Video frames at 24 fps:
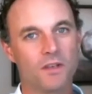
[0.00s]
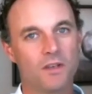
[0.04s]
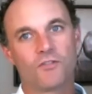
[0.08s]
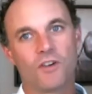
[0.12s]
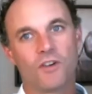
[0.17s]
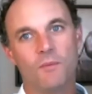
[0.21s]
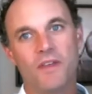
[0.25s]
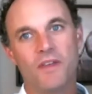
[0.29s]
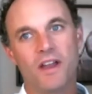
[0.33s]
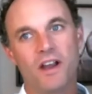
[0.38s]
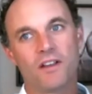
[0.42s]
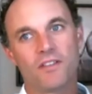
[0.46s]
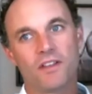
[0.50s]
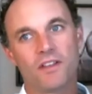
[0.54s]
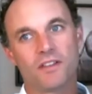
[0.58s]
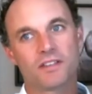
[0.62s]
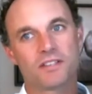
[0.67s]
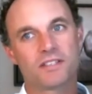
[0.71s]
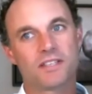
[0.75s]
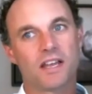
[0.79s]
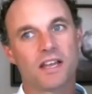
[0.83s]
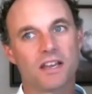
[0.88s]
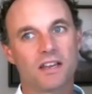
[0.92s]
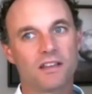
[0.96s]
From there, though, the
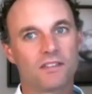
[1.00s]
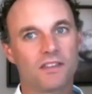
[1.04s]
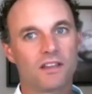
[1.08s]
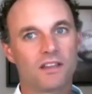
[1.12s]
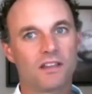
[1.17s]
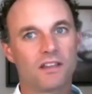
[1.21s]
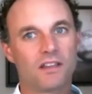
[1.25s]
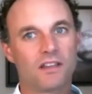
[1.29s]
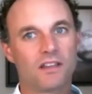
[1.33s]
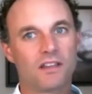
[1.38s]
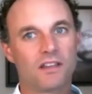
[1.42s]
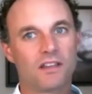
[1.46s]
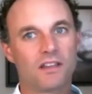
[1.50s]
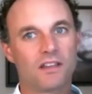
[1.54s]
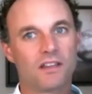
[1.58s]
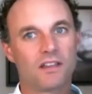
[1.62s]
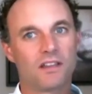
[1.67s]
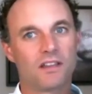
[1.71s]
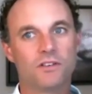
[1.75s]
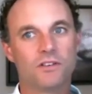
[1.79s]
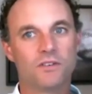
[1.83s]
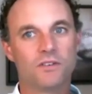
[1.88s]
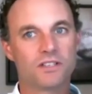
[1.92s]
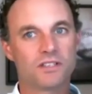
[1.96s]
second thing that we
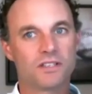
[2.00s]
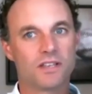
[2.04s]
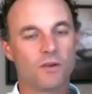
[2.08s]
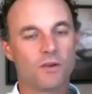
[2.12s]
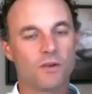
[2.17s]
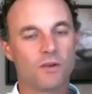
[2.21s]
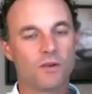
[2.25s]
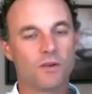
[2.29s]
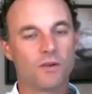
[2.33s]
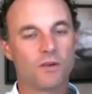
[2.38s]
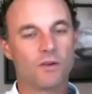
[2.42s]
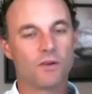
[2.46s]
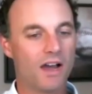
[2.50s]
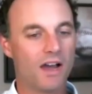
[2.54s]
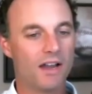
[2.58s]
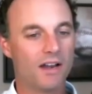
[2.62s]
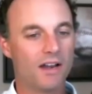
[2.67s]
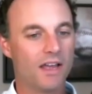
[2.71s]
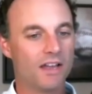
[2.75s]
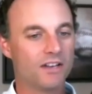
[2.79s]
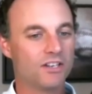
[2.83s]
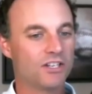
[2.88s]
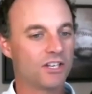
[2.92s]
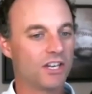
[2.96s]
do is that we
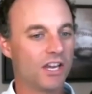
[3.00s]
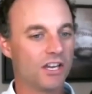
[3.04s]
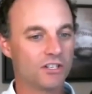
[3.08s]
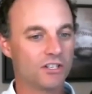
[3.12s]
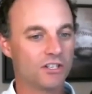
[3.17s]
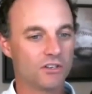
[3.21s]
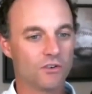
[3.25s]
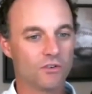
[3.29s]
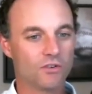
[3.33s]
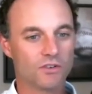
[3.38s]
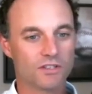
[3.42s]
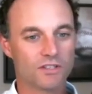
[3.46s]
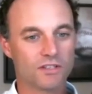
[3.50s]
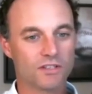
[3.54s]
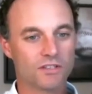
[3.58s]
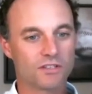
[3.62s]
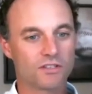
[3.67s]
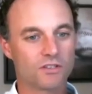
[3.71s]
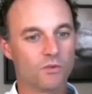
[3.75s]
provide education courses.